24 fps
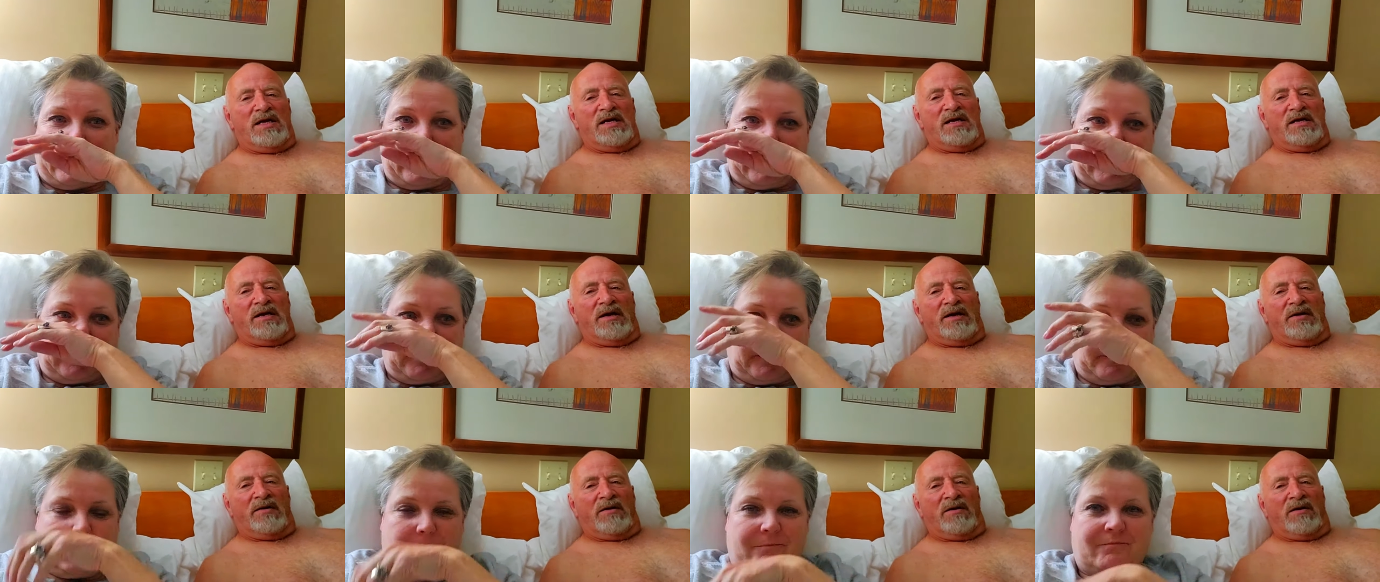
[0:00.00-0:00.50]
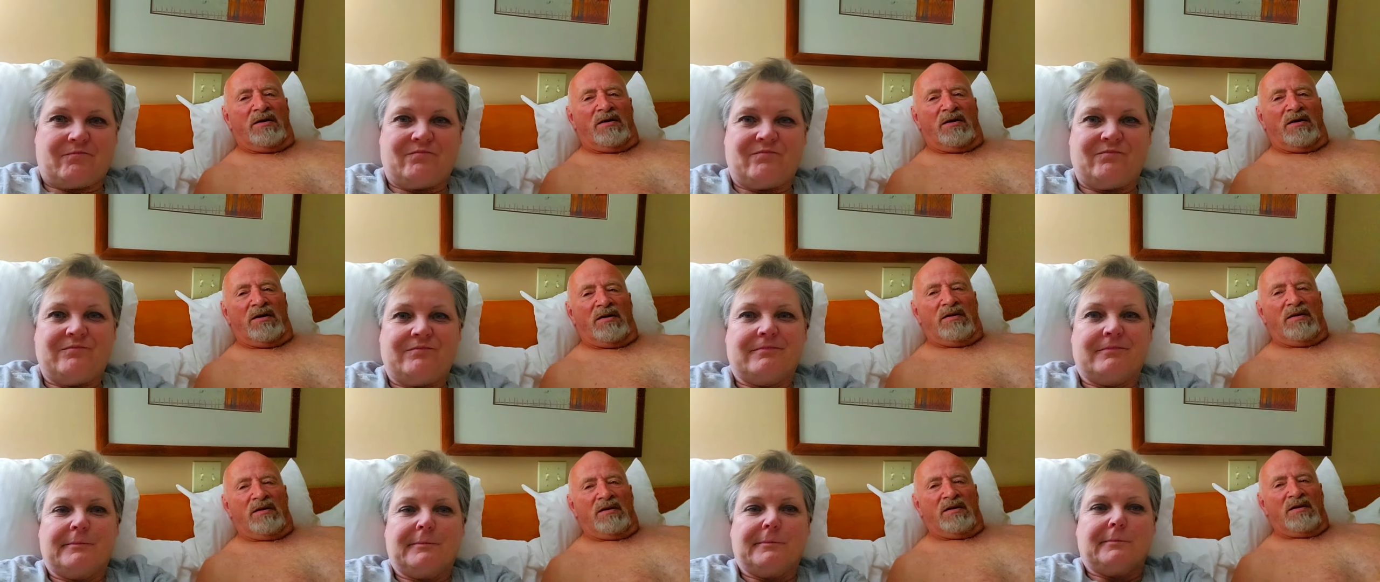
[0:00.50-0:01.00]
Speaker 1: eat dinner
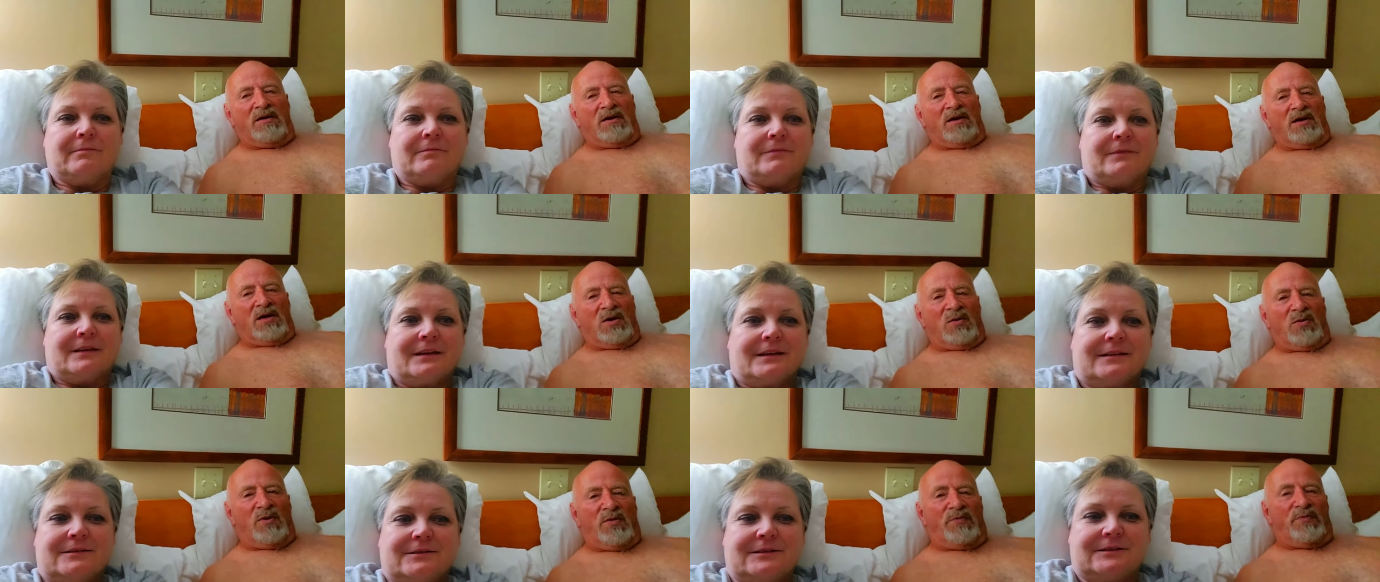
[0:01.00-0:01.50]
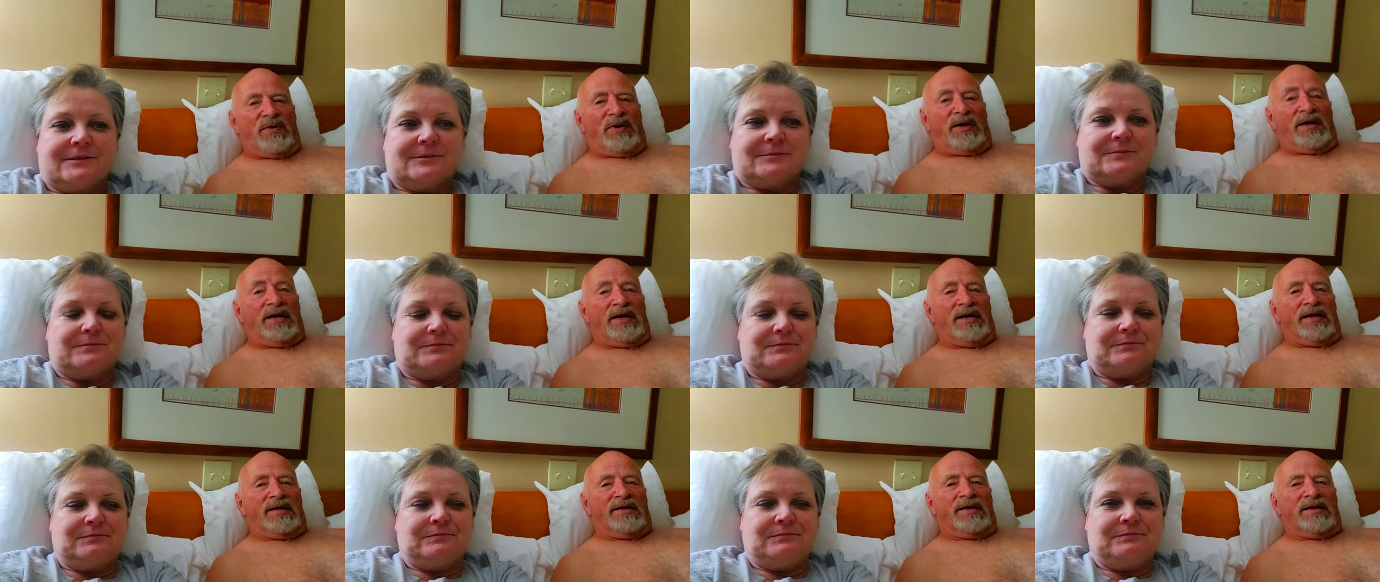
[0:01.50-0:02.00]
and we
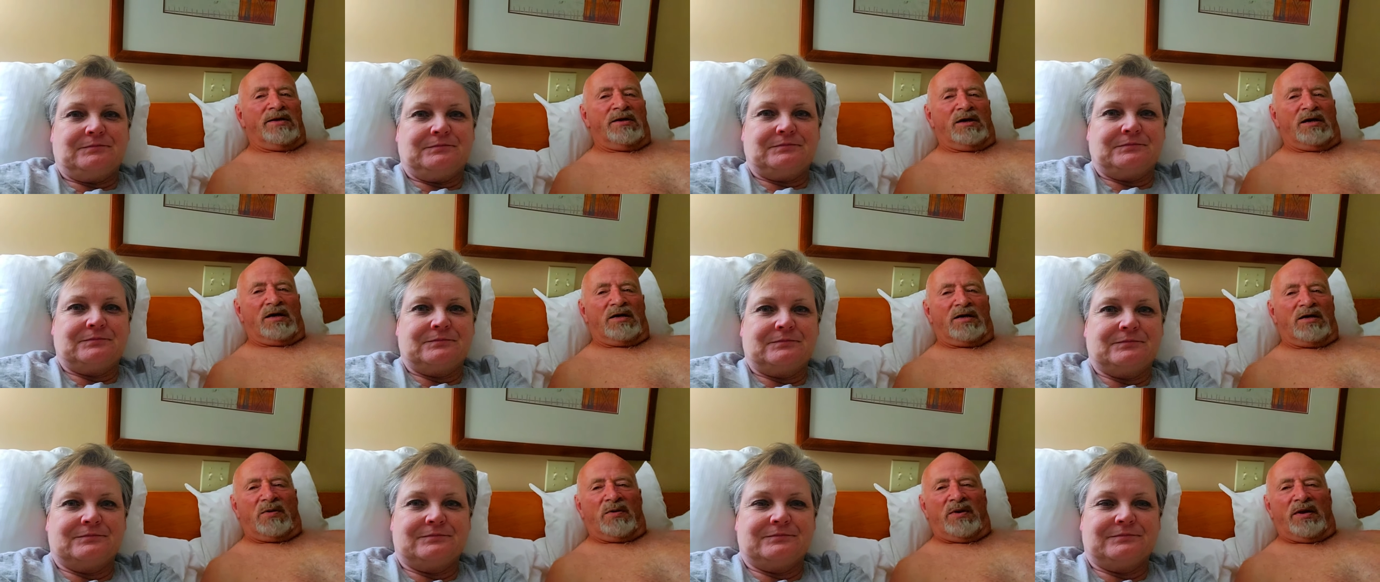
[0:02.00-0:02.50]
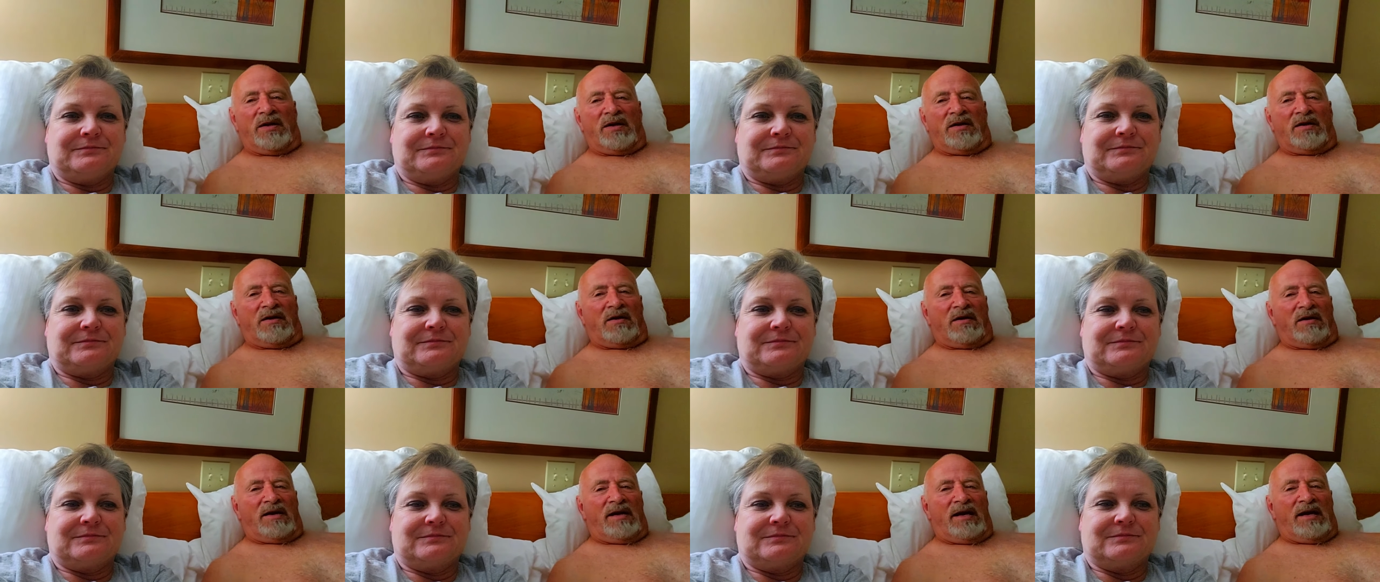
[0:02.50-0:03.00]
finally talked her
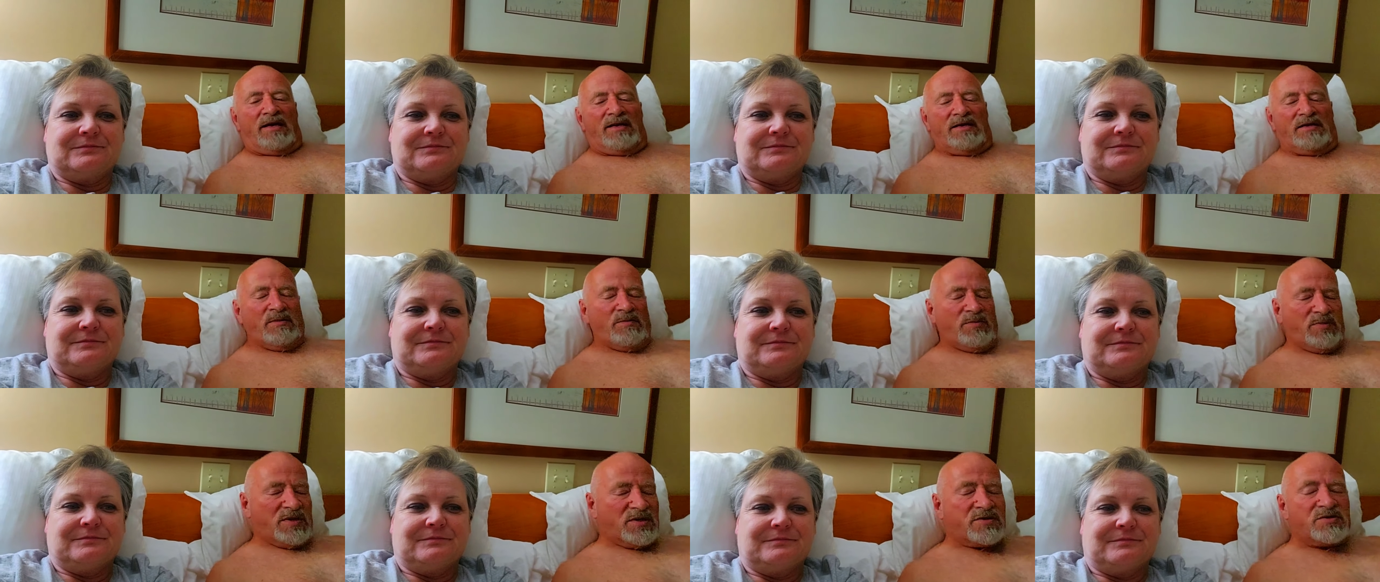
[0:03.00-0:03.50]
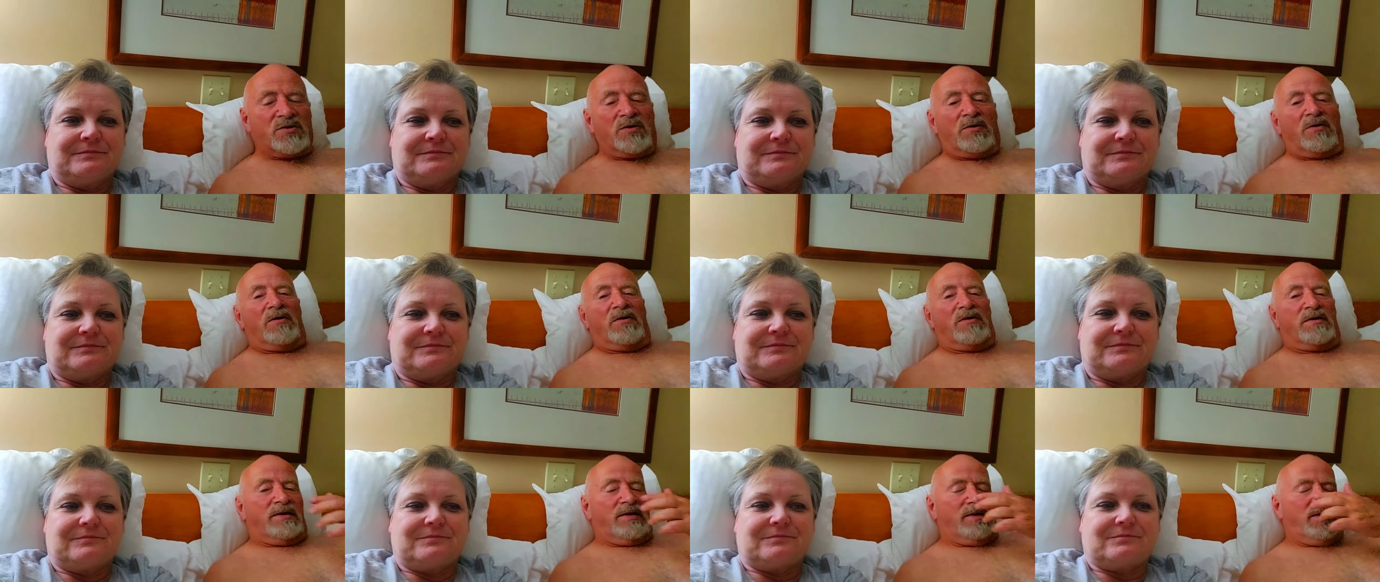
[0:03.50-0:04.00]
into getting some
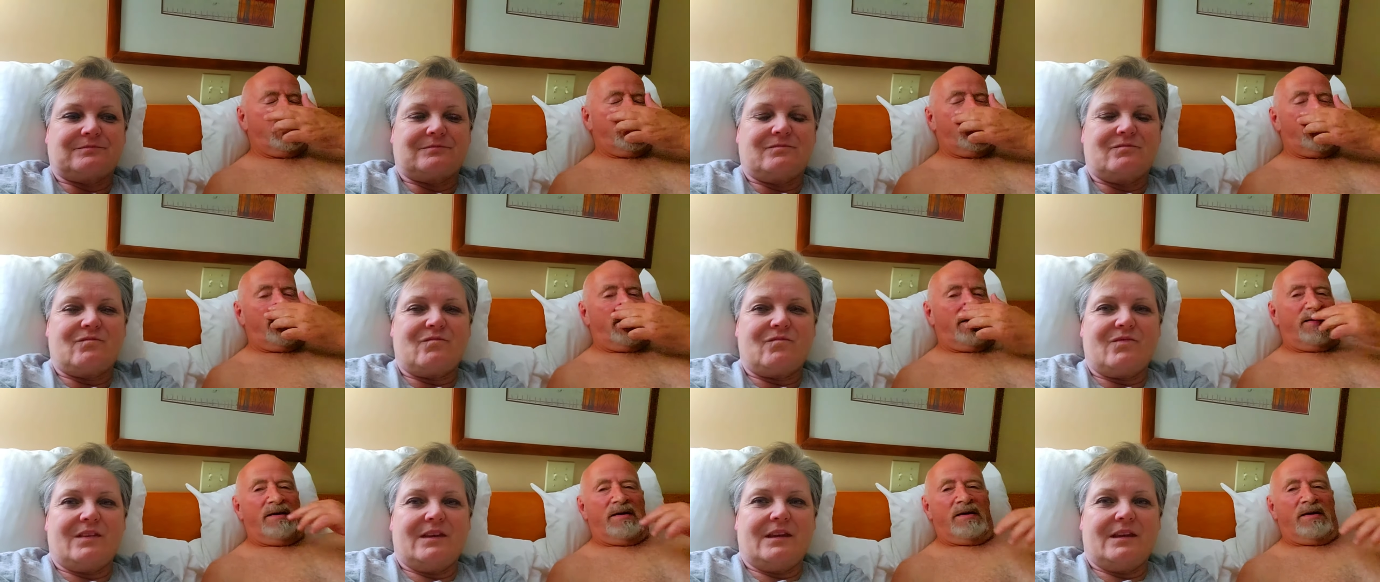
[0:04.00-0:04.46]
dessert and uh,